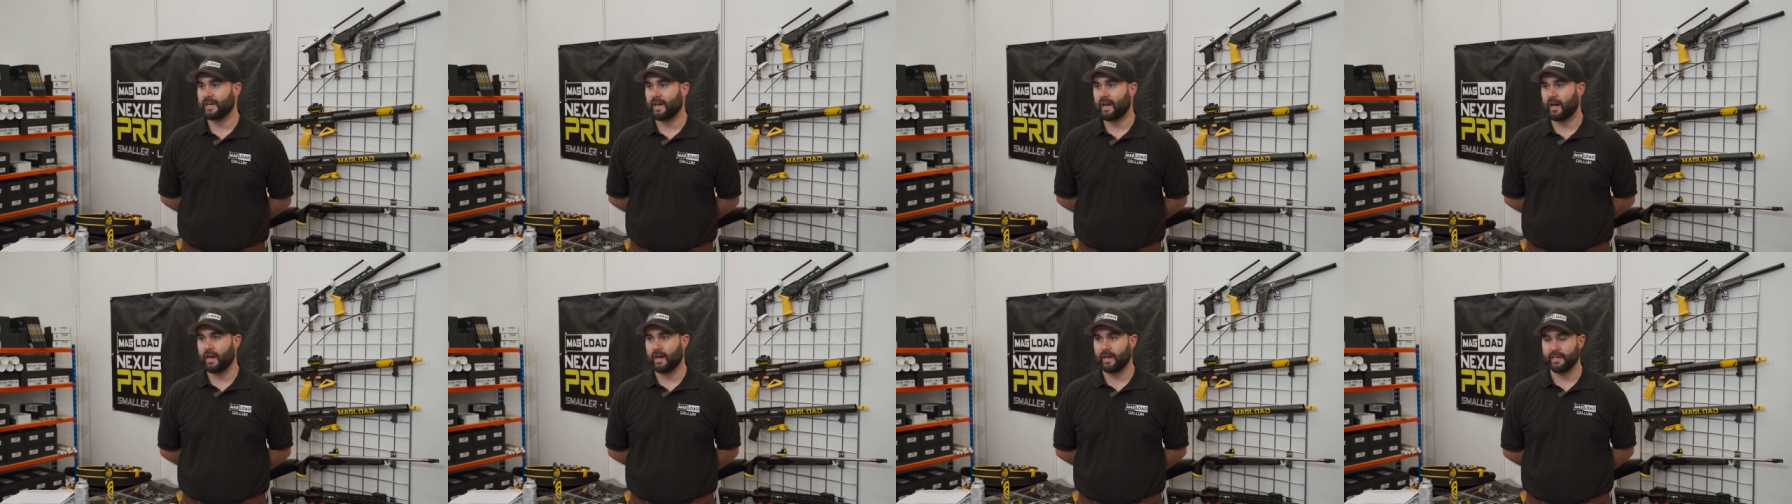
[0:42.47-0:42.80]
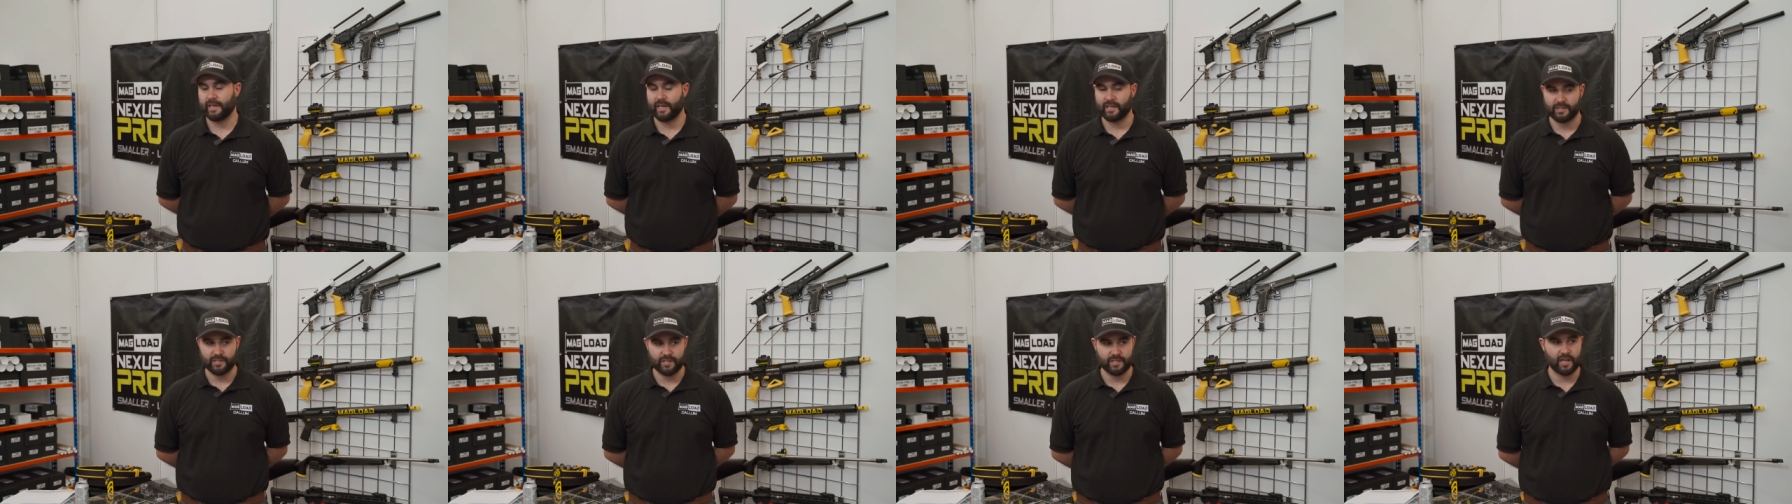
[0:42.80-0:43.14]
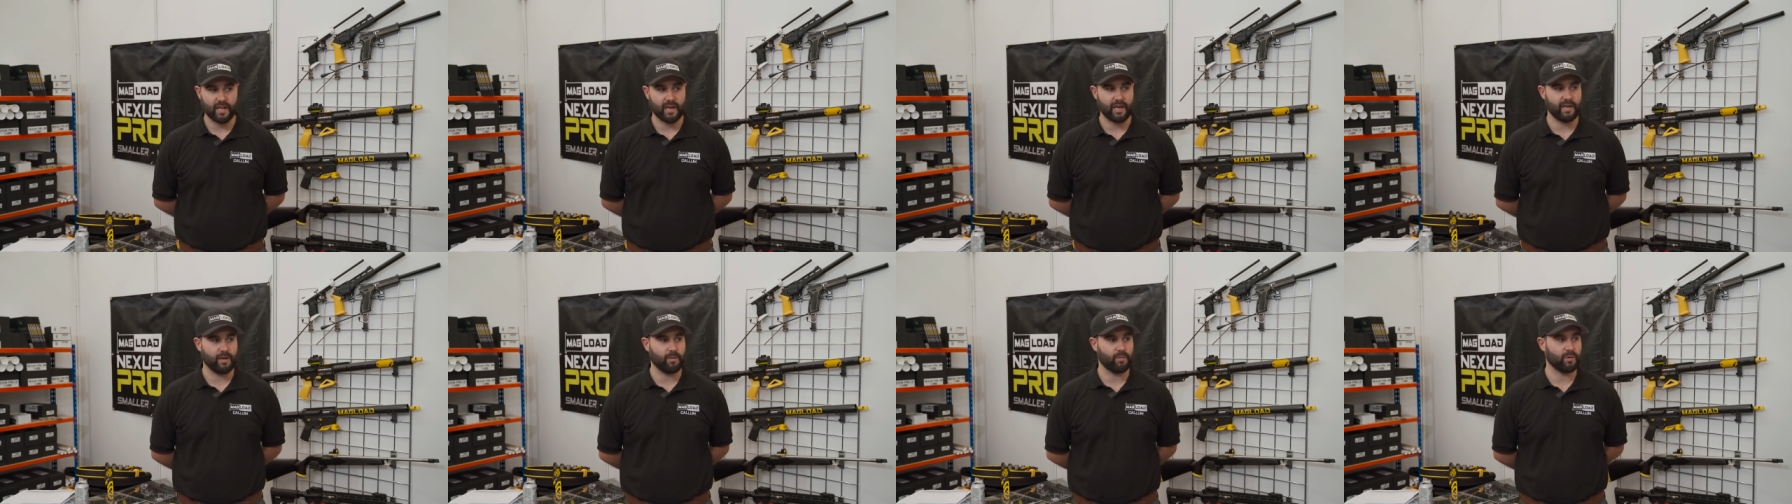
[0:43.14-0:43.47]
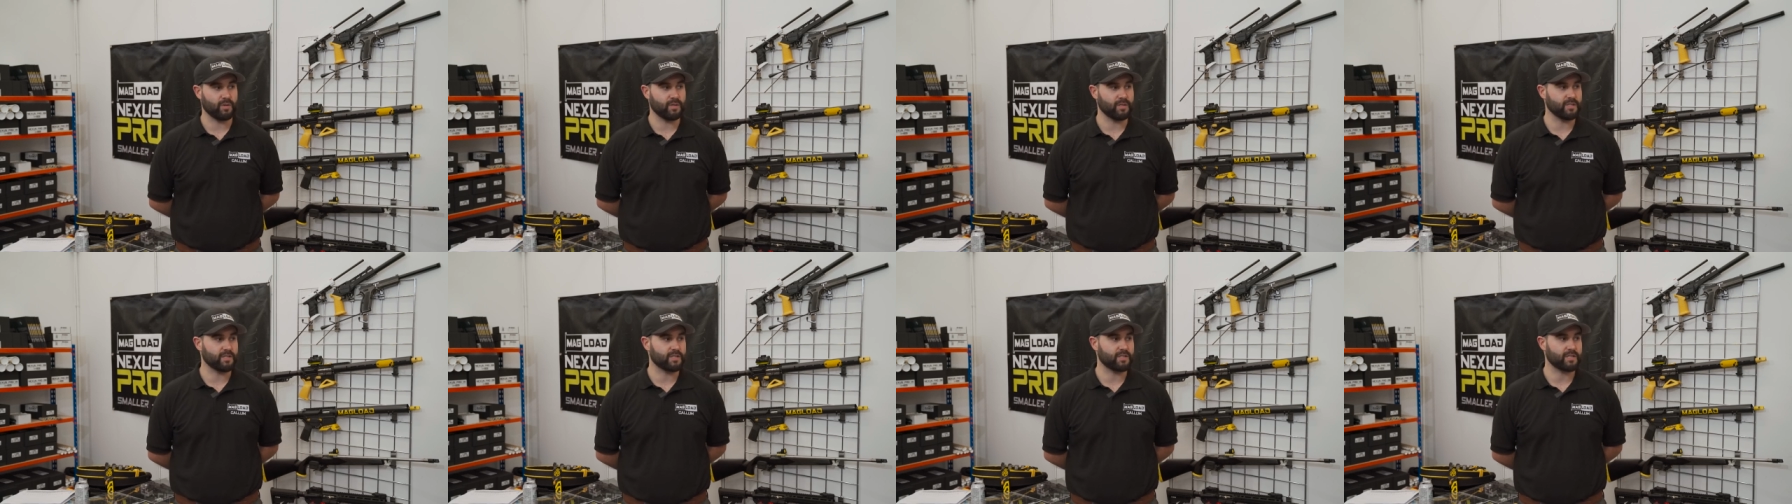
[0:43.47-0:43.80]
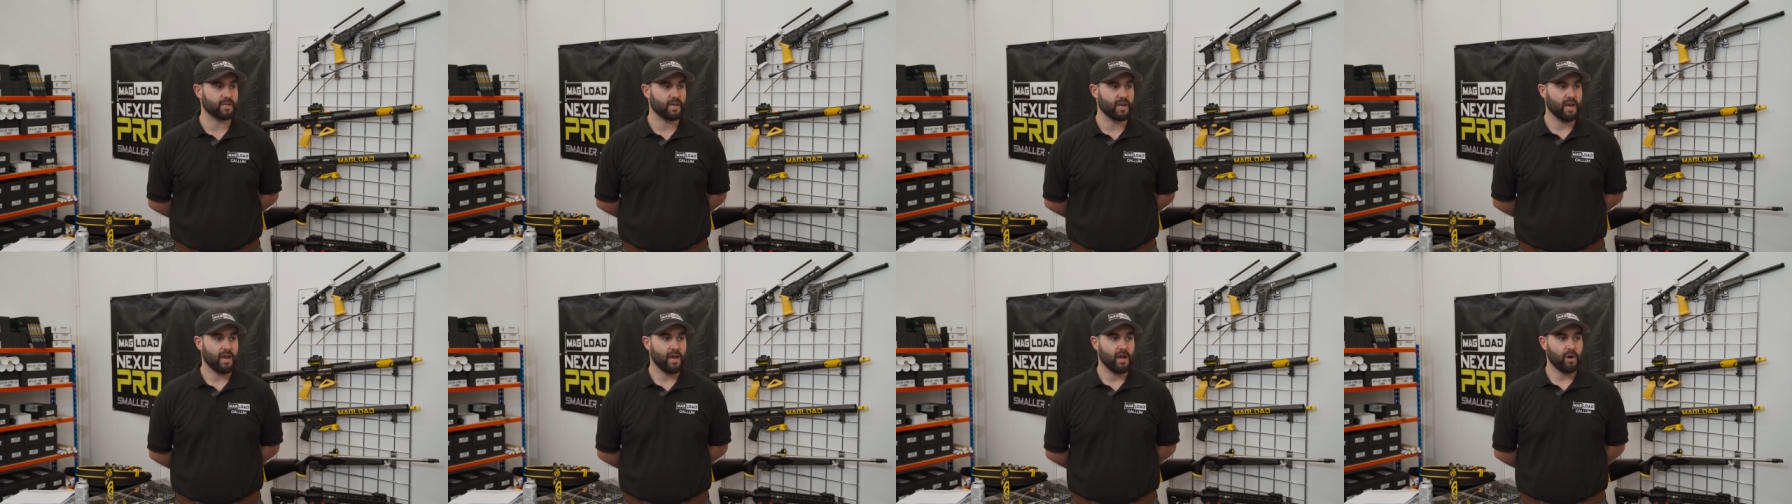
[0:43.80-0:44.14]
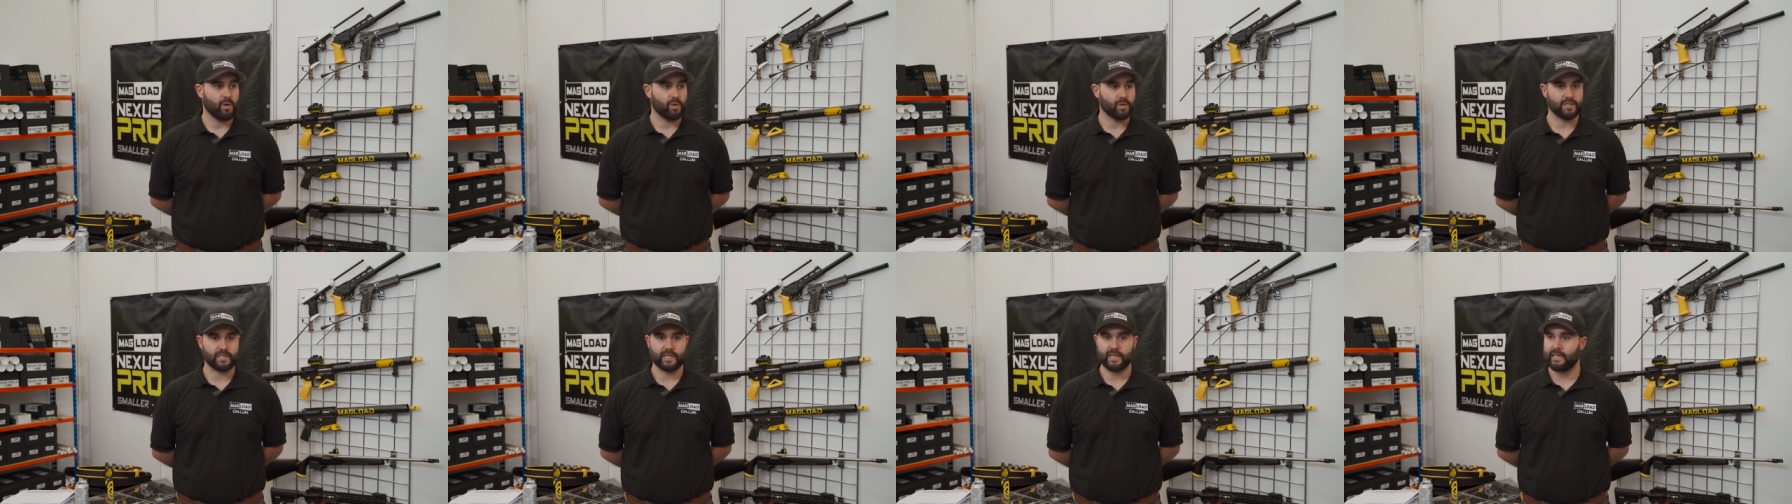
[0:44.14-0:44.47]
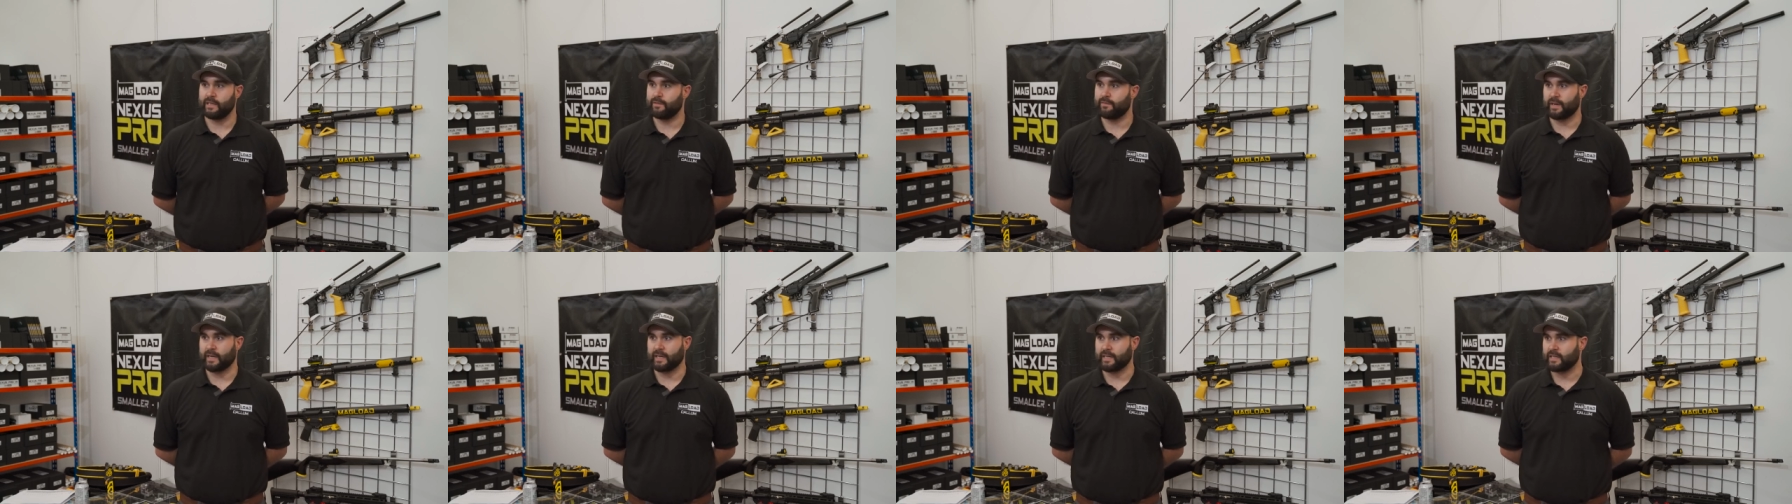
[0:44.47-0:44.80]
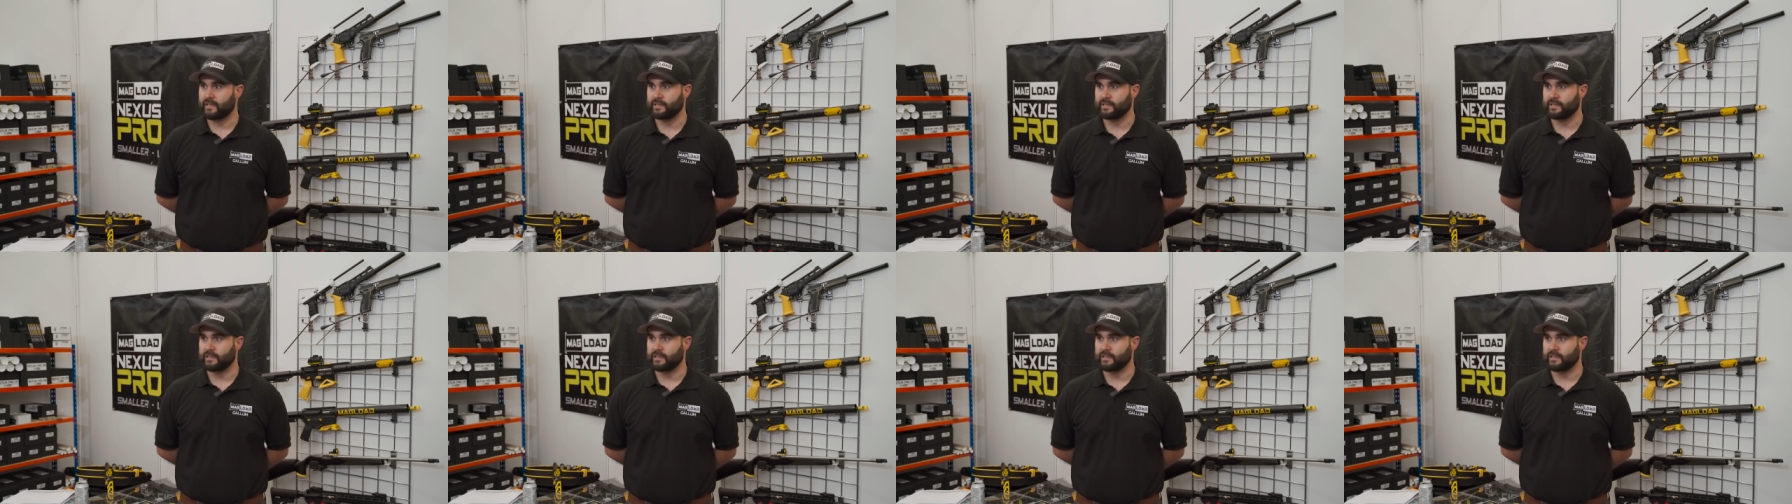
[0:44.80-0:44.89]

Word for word: Uh, yesterday was, was heaving.